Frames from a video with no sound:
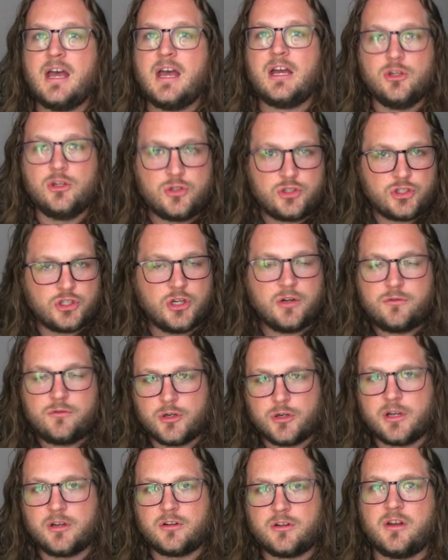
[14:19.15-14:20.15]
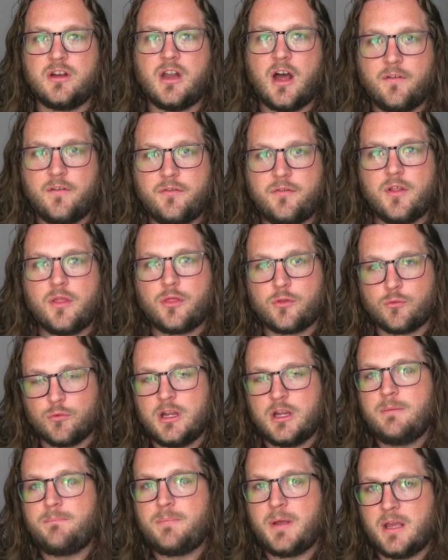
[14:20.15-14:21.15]
you should have triggered enough
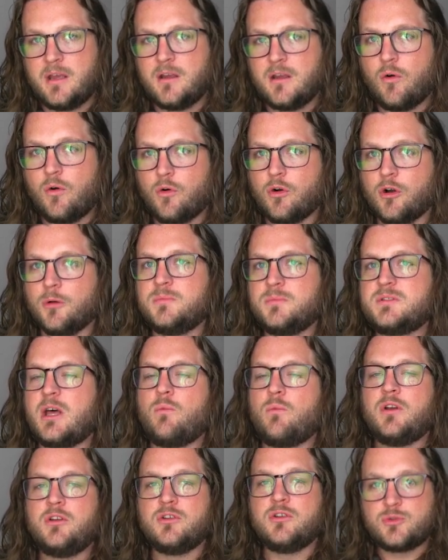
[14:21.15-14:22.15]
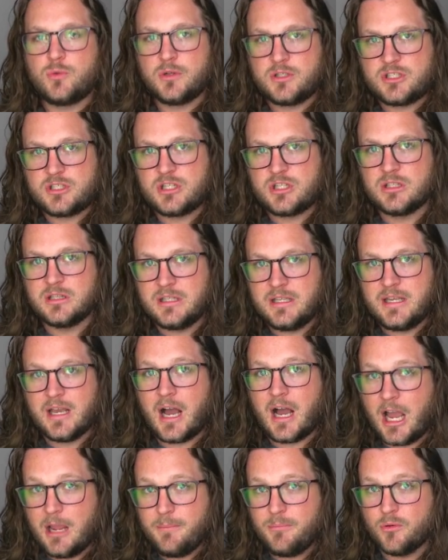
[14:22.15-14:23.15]
3 ping orbs that when you switch to Lee
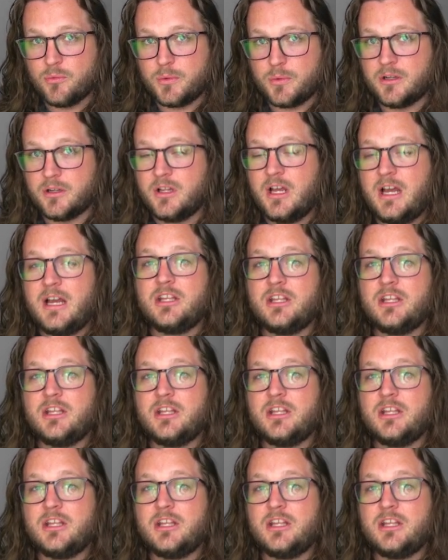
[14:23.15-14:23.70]
Hyperreal,